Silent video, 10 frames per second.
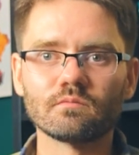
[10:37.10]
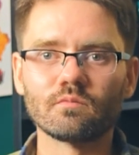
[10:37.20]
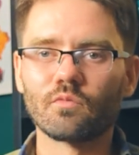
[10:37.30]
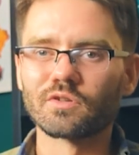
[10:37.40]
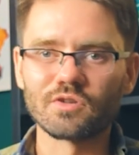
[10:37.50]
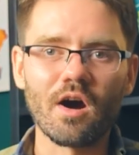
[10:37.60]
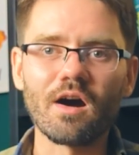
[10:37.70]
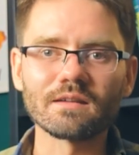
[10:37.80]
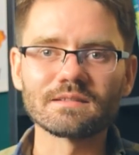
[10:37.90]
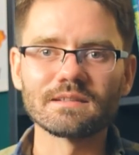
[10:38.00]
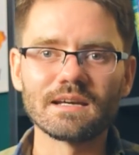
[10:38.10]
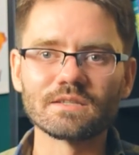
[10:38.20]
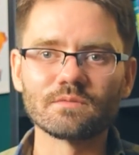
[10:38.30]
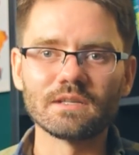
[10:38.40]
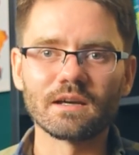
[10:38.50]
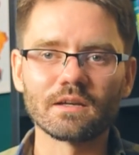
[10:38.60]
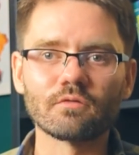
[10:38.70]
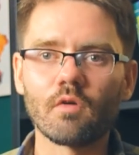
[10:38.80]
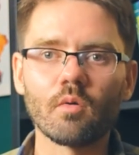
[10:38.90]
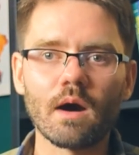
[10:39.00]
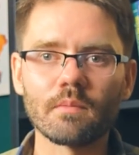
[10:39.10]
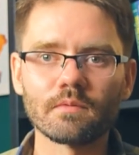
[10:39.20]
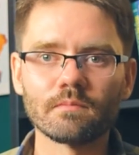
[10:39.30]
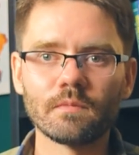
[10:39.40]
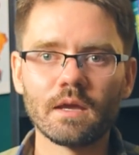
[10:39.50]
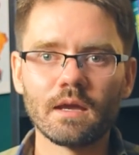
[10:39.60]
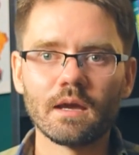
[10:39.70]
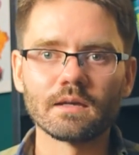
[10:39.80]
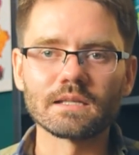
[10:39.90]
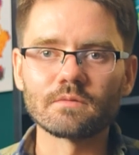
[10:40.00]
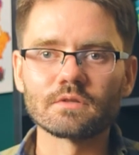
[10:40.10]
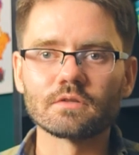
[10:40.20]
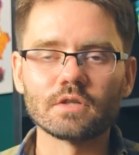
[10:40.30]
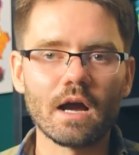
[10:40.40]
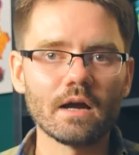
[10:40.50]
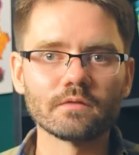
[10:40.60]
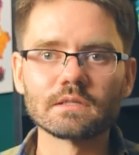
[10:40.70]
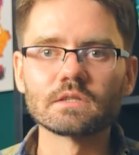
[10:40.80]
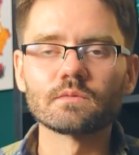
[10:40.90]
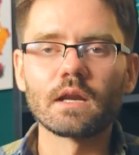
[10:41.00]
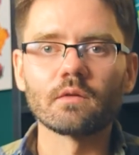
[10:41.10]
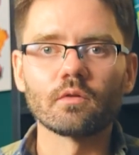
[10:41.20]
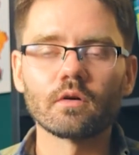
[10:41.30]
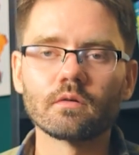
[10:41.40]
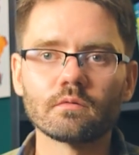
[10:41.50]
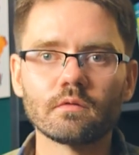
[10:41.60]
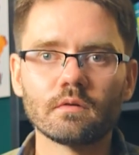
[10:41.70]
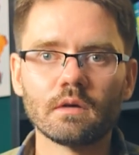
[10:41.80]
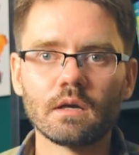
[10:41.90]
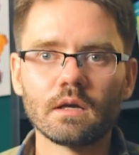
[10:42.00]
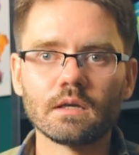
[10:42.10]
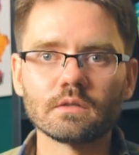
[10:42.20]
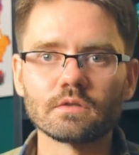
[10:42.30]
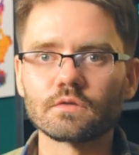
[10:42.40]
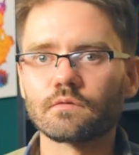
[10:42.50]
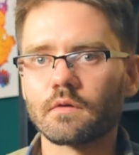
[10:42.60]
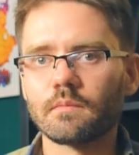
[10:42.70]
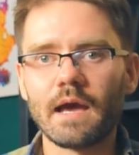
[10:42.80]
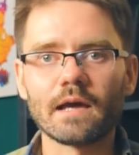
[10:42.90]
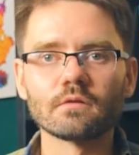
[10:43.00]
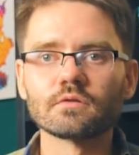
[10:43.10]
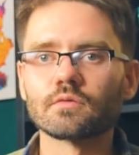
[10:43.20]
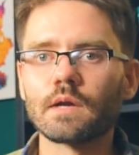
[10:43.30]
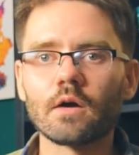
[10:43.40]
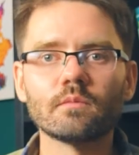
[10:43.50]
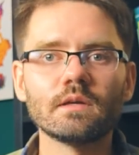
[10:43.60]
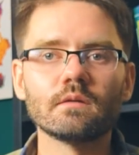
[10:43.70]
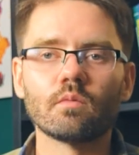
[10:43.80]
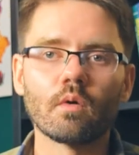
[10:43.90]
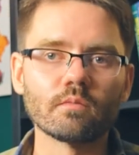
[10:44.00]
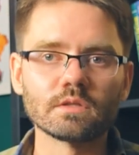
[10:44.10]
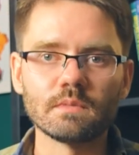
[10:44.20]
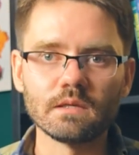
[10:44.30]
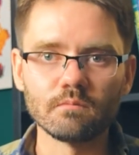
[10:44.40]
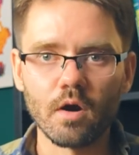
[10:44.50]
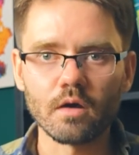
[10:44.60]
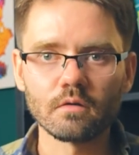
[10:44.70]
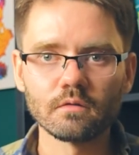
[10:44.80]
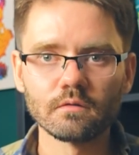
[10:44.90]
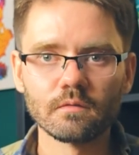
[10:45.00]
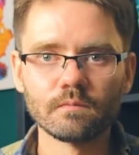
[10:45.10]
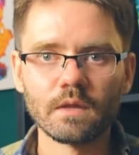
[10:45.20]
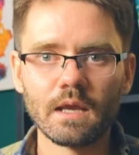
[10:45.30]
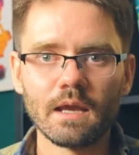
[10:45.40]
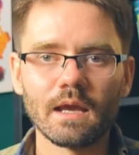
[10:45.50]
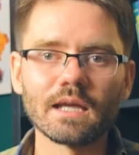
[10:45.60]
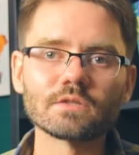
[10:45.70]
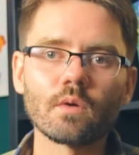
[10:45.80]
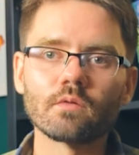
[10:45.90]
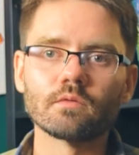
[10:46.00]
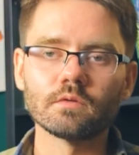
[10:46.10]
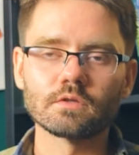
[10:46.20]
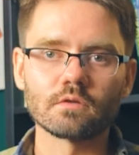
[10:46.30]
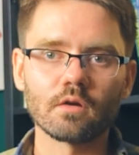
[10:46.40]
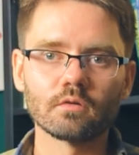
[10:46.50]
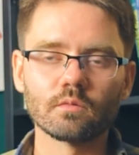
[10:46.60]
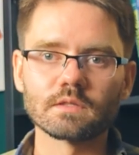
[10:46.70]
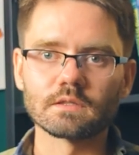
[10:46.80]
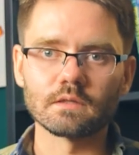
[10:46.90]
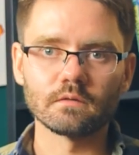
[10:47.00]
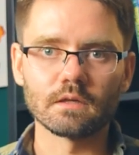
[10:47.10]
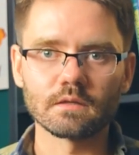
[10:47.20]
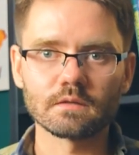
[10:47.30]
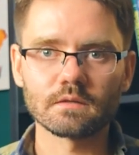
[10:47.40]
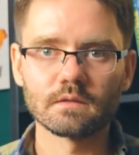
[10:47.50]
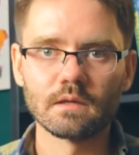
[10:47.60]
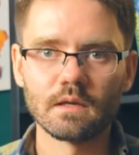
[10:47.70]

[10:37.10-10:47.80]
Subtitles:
we're taught as we kind of grow up. As I was a child, this is what I learned just from adults around me, what was being modeled. And so I really struggled with stillness.